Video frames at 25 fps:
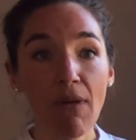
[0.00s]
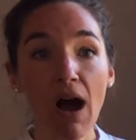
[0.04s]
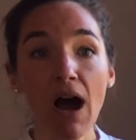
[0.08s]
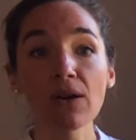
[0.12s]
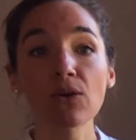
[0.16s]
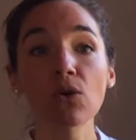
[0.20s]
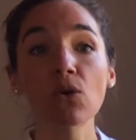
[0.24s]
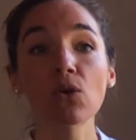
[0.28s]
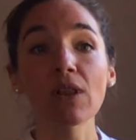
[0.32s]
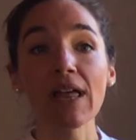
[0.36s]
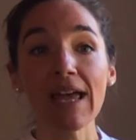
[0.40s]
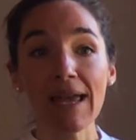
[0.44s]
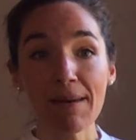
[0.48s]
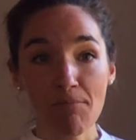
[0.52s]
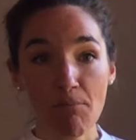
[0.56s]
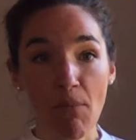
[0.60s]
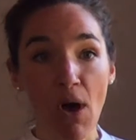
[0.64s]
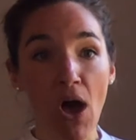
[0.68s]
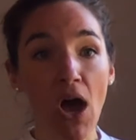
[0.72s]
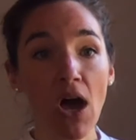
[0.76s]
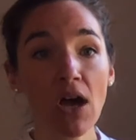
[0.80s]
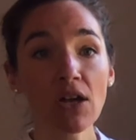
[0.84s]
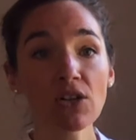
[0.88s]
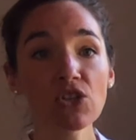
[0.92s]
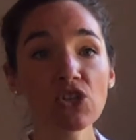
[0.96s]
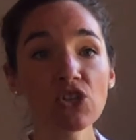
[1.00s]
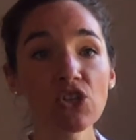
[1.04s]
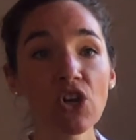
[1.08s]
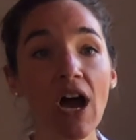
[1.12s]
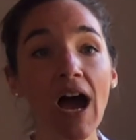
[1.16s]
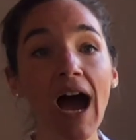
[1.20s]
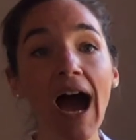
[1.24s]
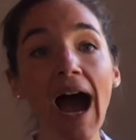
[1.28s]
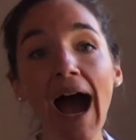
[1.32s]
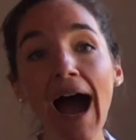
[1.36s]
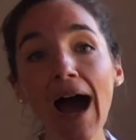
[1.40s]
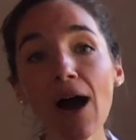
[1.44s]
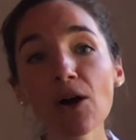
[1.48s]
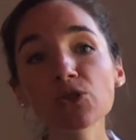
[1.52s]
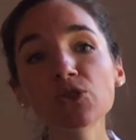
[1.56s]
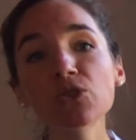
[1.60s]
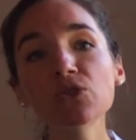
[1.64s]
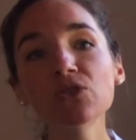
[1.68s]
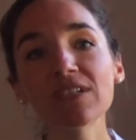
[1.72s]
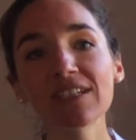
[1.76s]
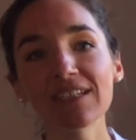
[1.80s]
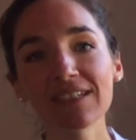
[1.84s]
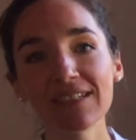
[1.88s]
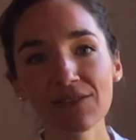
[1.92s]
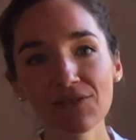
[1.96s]
models emerge, how
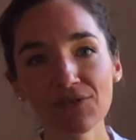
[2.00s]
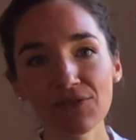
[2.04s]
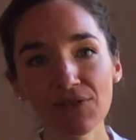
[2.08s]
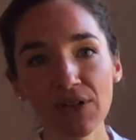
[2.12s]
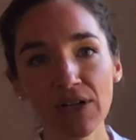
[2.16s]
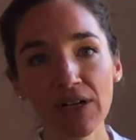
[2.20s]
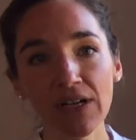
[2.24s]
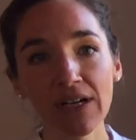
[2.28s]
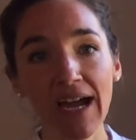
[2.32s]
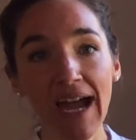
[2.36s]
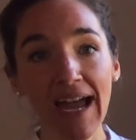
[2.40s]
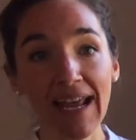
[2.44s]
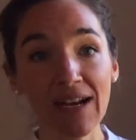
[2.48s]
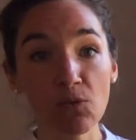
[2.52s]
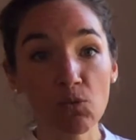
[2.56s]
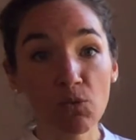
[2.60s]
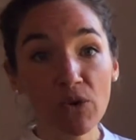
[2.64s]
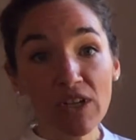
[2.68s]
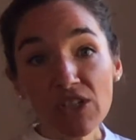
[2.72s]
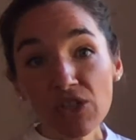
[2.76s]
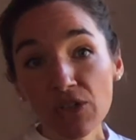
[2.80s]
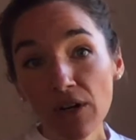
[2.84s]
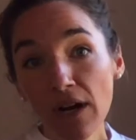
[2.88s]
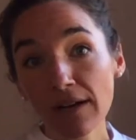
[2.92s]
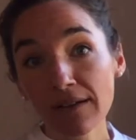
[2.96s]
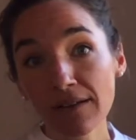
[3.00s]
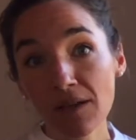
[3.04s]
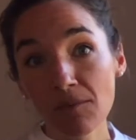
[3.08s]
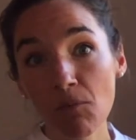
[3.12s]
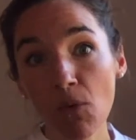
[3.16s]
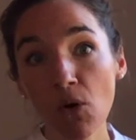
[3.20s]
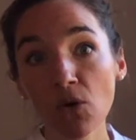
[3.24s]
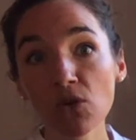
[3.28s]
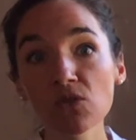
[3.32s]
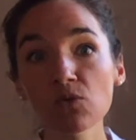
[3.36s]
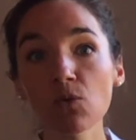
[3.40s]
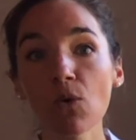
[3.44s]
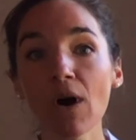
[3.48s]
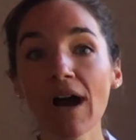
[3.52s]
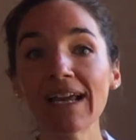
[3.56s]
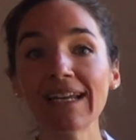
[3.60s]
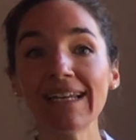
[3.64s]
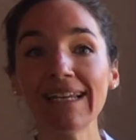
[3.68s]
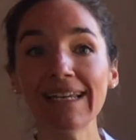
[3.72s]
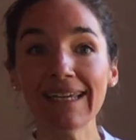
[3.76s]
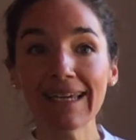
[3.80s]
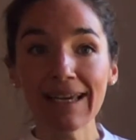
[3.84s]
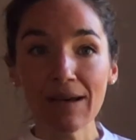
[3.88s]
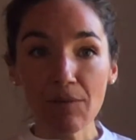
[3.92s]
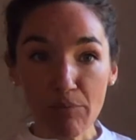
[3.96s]
do they differ, and which are the most
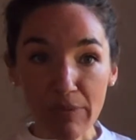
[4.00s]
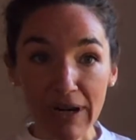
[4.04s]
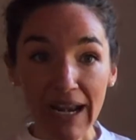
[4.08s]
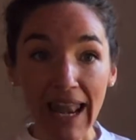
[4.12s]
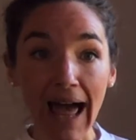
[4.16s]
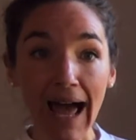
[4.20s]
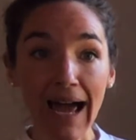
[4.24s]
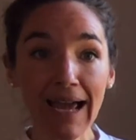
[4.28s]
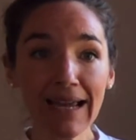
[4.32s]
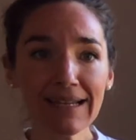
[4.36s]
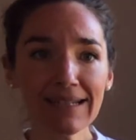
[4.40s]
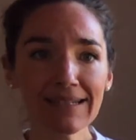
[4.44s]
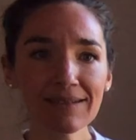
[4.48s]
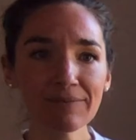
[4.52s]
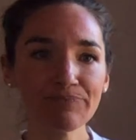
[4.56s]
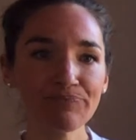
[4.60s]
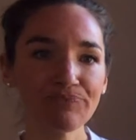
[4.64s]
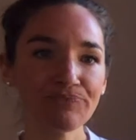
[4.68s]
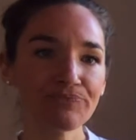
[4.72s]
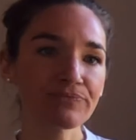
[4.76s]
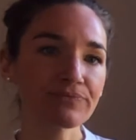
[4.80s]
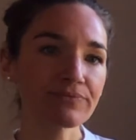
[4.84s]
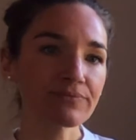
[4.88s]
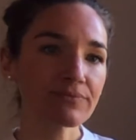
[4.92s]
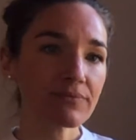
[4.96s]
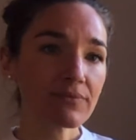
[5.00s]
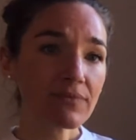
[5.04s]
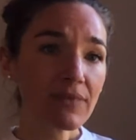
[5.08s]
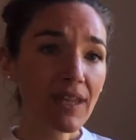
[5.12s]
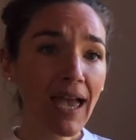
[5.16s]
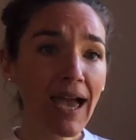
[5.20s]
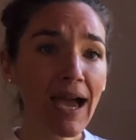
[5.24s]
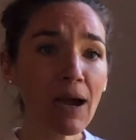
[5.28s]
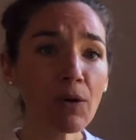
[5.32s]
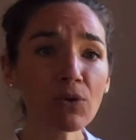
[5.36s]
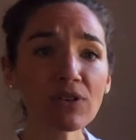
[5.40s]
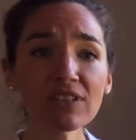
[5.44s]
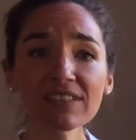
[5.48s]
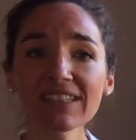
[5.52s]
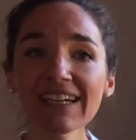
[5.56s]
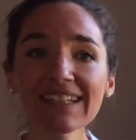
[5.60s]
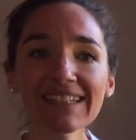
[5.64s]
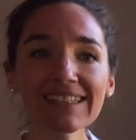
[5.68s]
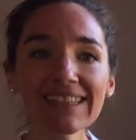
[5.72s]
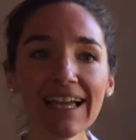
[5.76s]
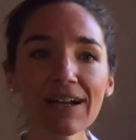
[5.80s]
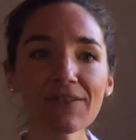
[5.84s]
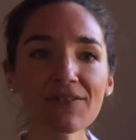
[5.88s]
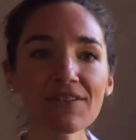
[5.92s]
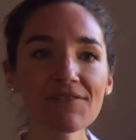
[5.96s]
widely applied. I will
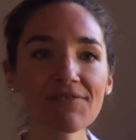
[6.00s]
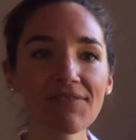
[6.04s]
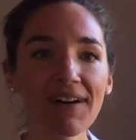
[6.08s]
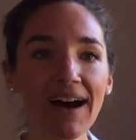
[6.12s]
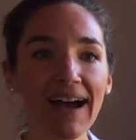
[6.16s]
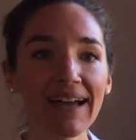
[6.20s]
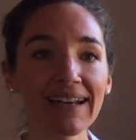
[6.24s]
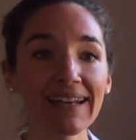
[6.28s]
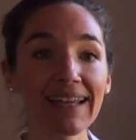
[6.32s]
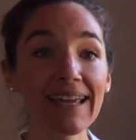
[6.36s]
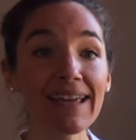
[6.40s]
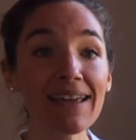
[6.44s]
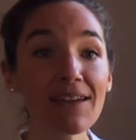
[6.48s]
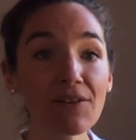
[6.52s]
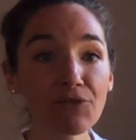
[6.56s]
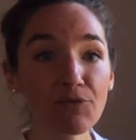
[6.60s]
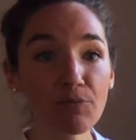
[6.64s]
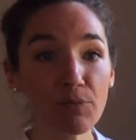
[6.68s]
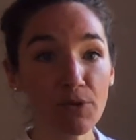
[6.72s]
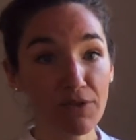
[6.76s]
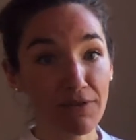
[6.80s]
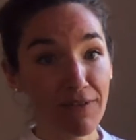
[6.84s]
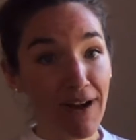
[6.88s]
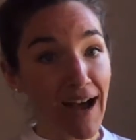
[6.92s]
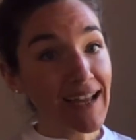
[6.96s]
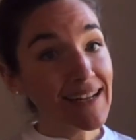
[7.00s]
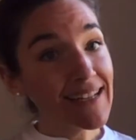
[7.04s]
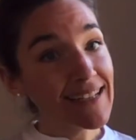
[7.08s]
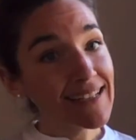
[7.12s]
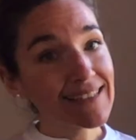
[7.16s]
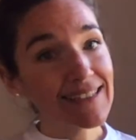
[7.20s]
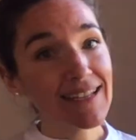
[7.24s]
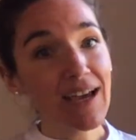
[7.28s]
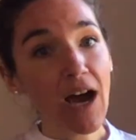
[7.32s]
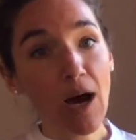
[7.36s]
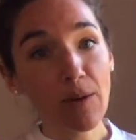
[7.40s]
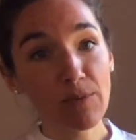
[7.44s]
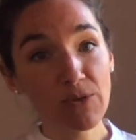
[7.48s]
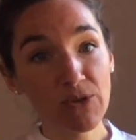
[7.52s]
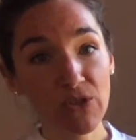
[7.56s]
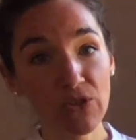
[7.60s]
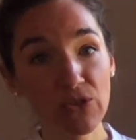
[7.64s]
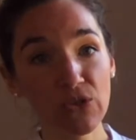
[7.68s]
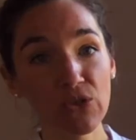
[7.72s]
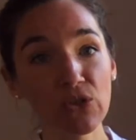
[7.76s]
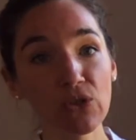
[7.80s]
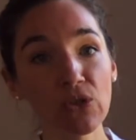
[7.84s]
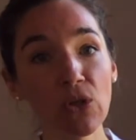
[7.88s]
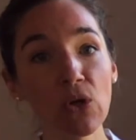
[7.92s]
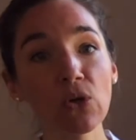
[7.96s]
then clarify if providing the
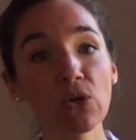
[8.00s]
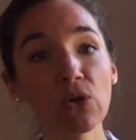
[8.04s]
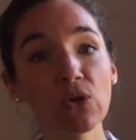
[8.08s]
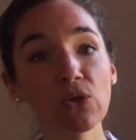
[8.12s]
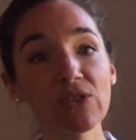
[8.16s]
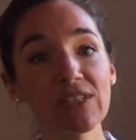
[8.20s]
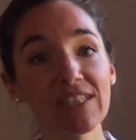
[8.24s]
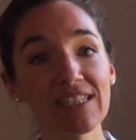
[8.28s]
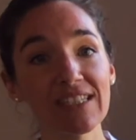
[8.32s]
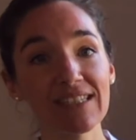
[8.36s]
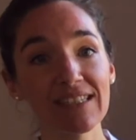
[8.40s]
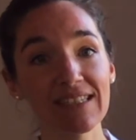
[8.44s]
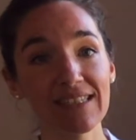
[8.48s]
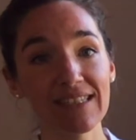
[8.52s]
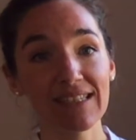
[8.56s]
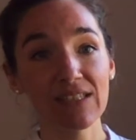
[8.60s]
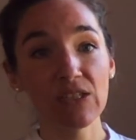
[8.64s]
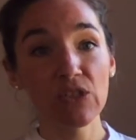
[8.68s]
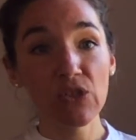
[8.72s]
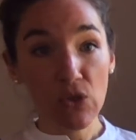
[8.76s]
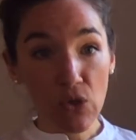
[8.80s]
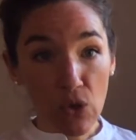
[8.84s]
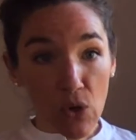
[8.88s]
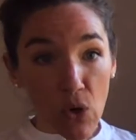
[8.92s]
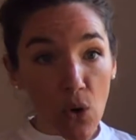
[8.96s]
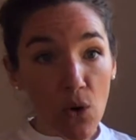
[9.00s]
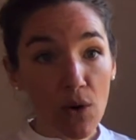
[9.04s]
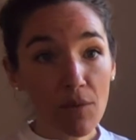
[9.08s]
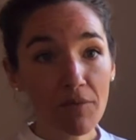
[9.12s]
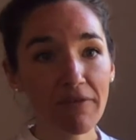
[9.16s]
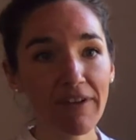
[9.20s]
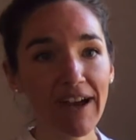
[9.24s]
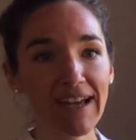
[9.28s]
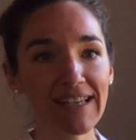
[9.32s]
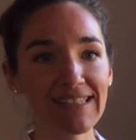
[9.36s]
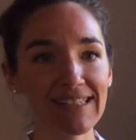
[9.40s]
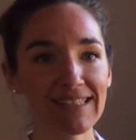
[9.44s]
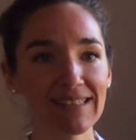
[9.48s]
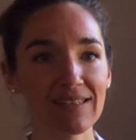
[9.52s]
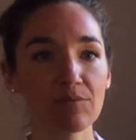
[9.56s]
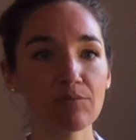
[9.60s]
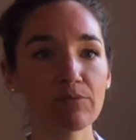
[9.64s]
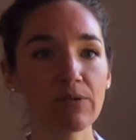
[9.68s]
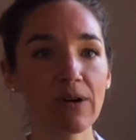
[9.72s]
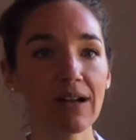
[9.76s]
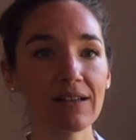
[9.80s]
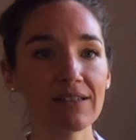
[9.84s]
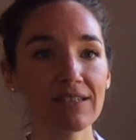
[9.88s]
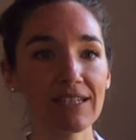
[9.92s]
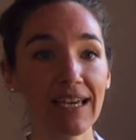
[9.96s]
option to local citizens to co-invest in a
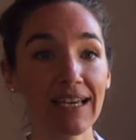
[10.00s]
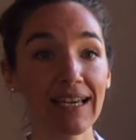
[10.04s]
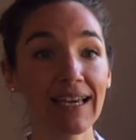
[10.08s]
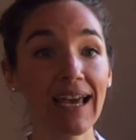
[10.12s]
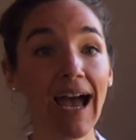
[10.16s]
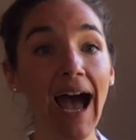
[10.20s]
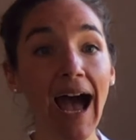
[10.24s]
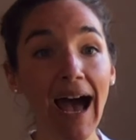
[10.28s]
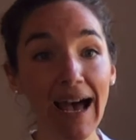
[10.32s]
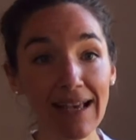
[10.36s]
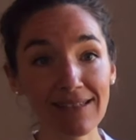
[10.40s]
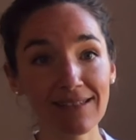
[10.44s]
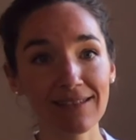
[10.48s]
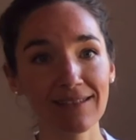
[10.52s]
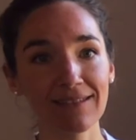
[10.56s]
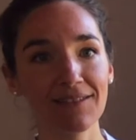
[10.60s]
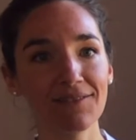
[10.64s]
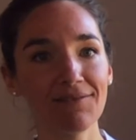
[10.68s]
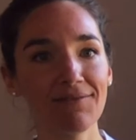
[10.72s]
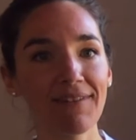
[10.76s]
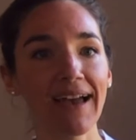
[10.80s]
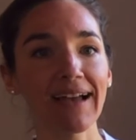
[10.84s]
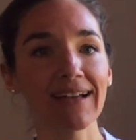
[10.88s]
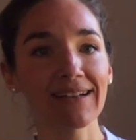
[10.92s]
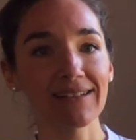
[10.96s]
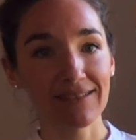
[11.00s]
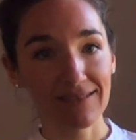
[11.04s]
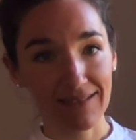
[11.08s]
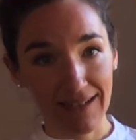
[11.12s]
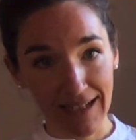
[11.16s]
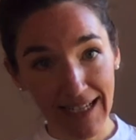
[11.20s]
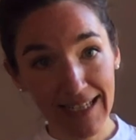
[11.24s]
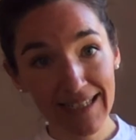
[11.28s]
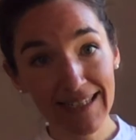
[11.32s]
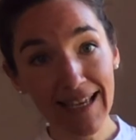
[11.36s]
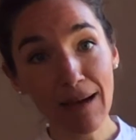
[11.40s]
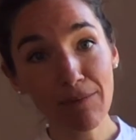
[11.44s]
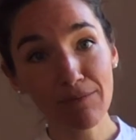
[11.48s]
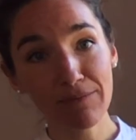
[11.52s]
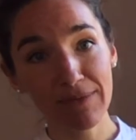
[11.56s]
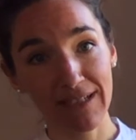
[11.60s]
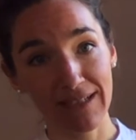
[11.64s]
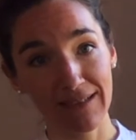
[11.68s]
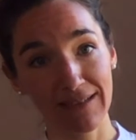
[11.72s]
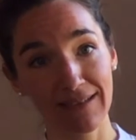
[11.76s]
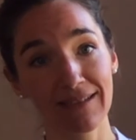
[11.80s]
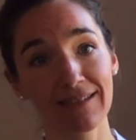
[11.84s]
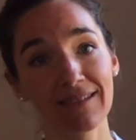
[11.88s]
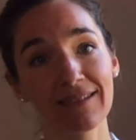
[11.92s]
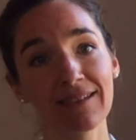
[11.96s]
project has an effect on
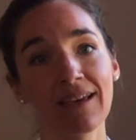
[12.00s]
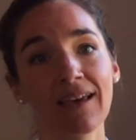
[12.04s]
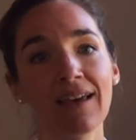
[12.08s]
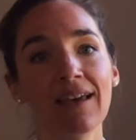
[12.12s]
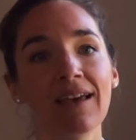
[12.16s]
acceptance,